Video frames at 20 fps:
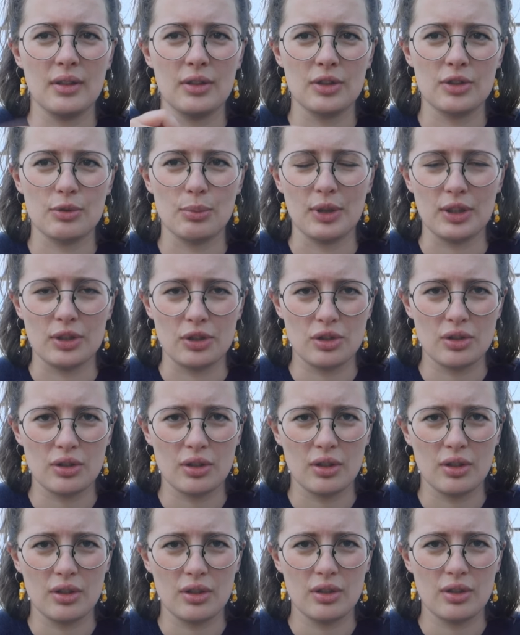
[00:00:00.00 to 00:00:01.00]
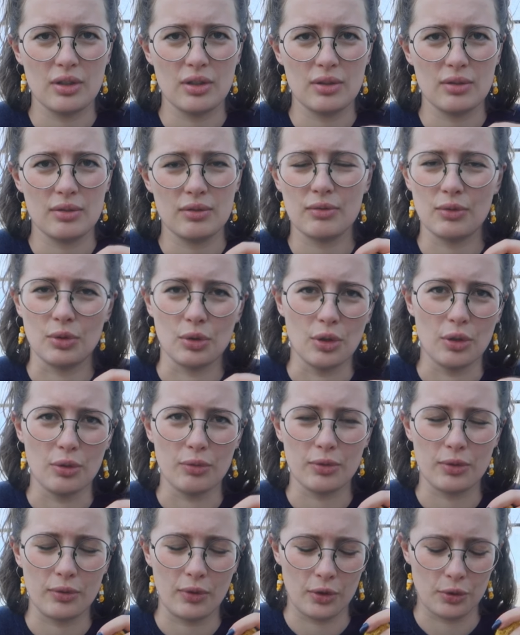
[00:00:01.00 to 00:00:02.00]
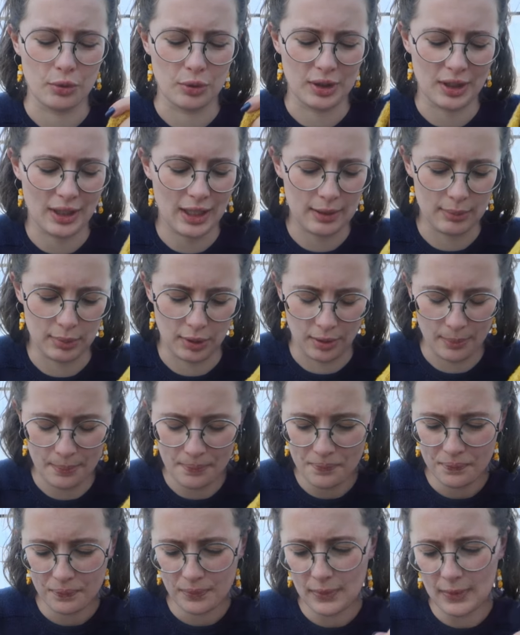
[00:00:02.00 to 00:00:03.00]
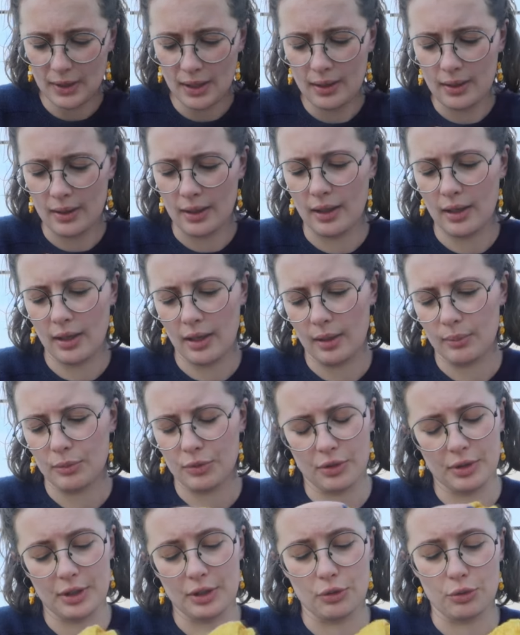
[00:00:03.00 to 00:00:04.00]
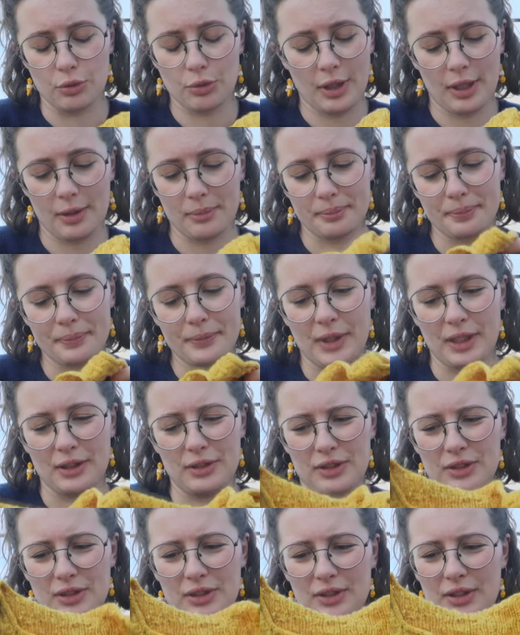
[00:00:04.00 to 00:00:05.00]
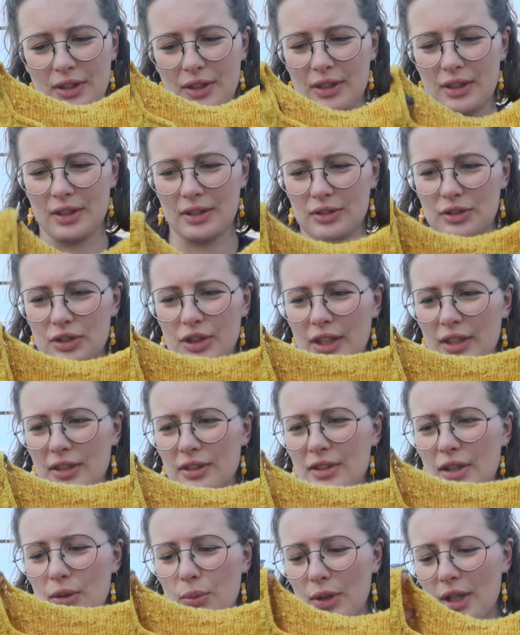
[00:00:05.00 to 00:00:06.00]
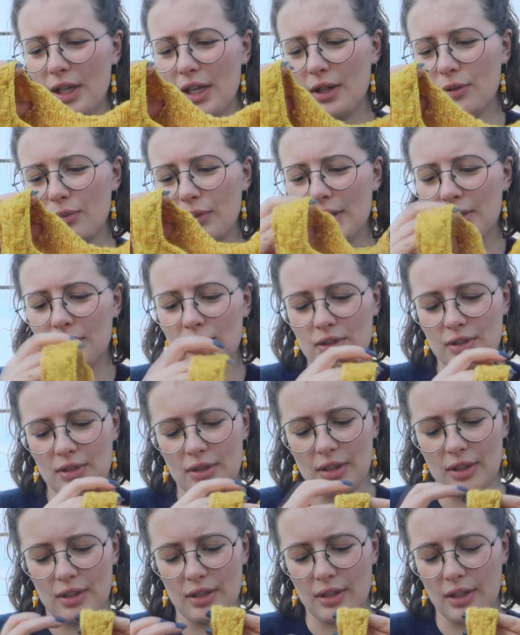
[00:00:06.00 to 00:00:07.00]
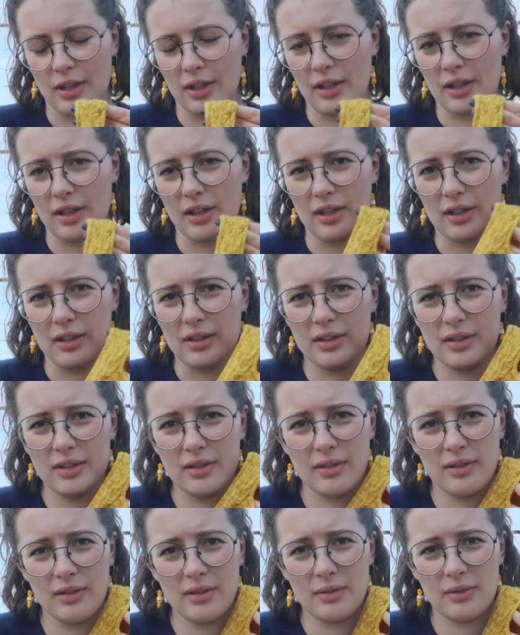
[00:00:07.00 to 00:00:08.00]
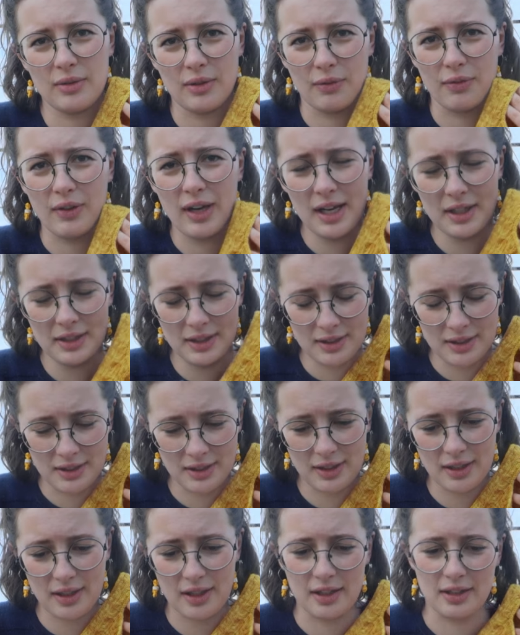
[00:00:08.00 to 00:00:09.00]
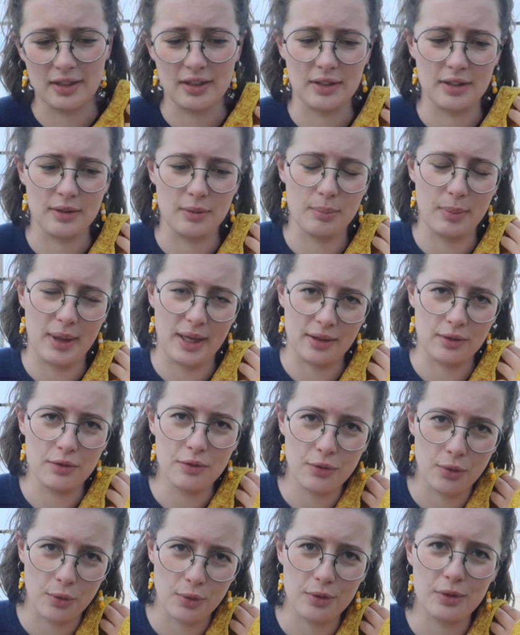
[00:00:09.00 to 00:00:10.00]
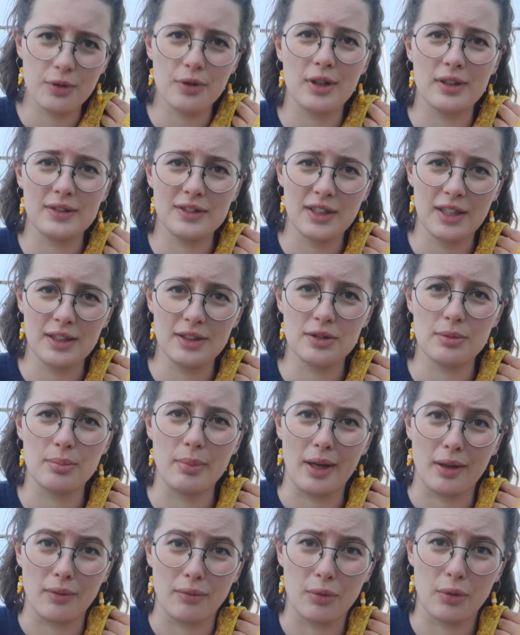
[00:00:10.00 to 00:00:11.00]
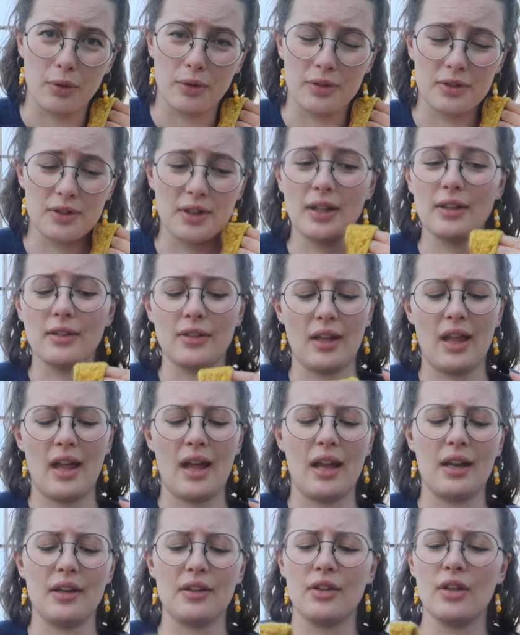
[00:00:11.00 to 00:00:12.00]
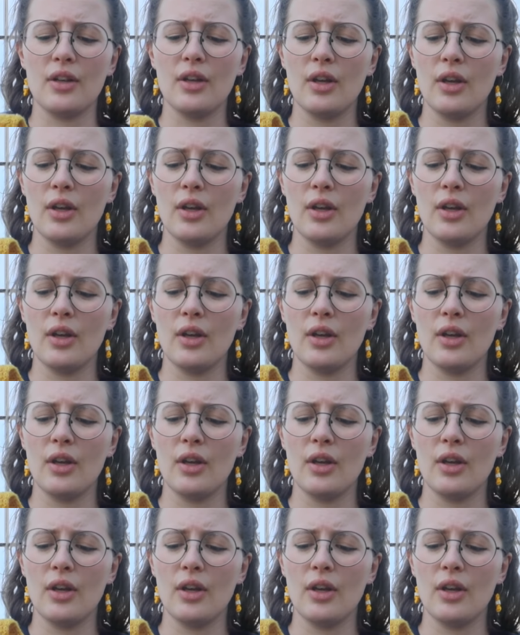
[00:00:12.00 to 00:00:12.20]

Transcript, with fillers: switched you know further in the cable um, so I didn't do that I just uh, changed and when I reached the uh, the flat knitting I knitted back and forth and changed back and forth and changed and